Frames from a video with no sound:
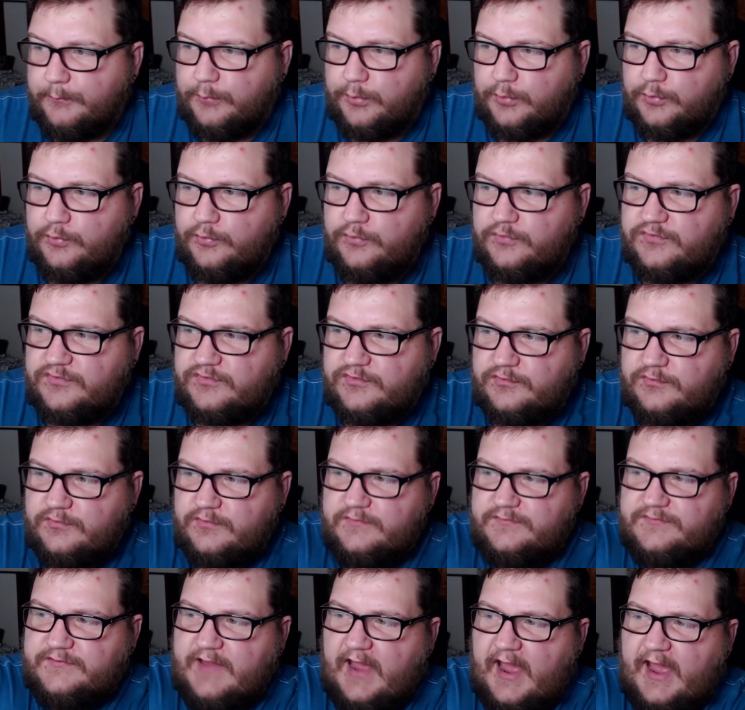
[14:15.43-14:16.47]
Blue
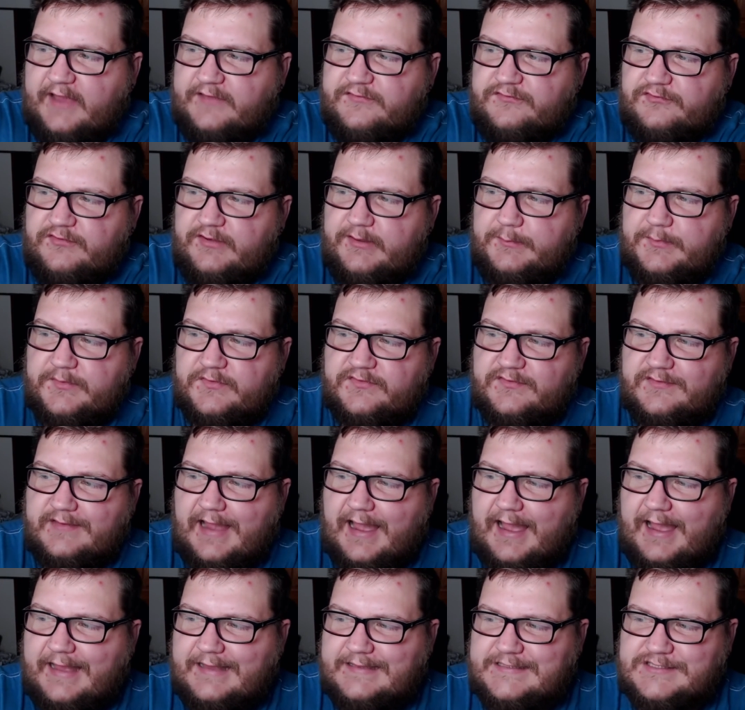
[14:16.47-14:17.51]
Sky Stream and
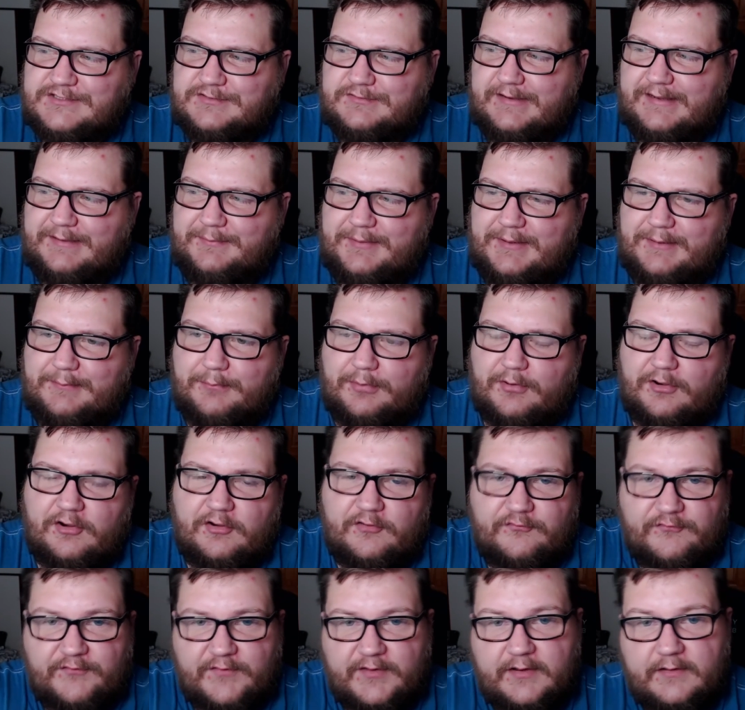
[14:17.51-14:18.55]
Sky Scraping
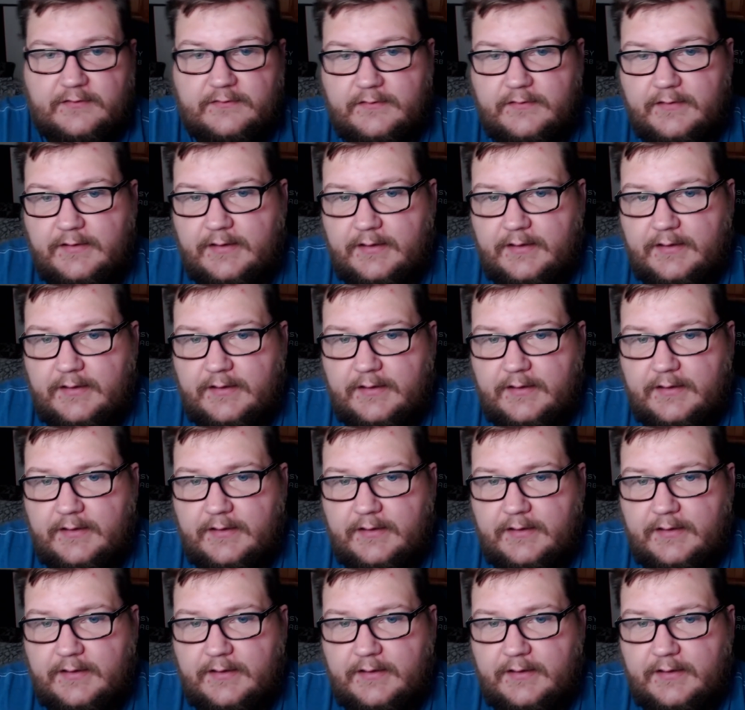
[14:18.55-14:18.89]
Perfect